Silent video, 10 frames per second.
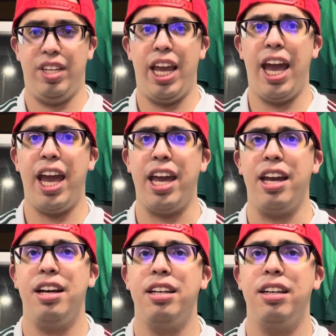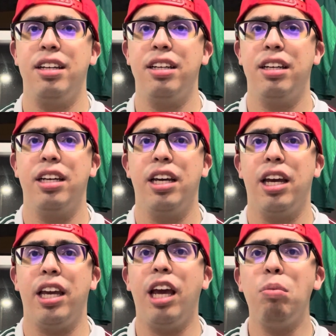A.
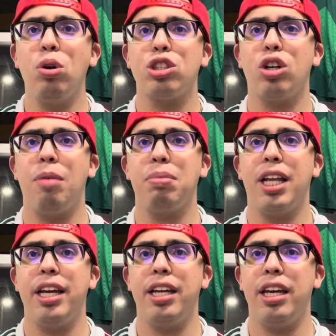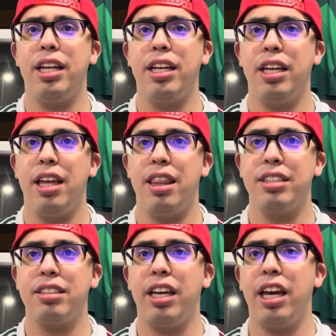Guillermo Ochoa played in
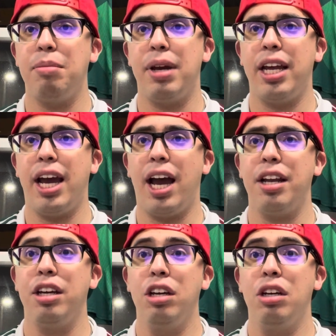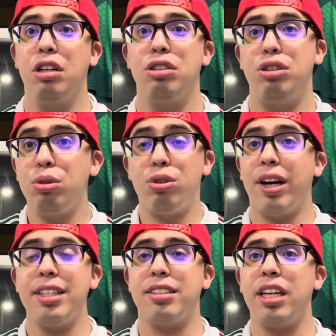this game and had 2
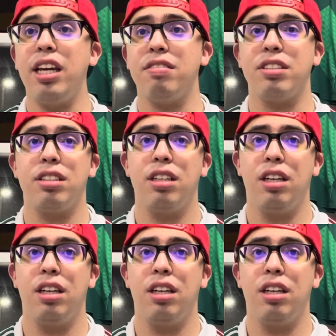great saves.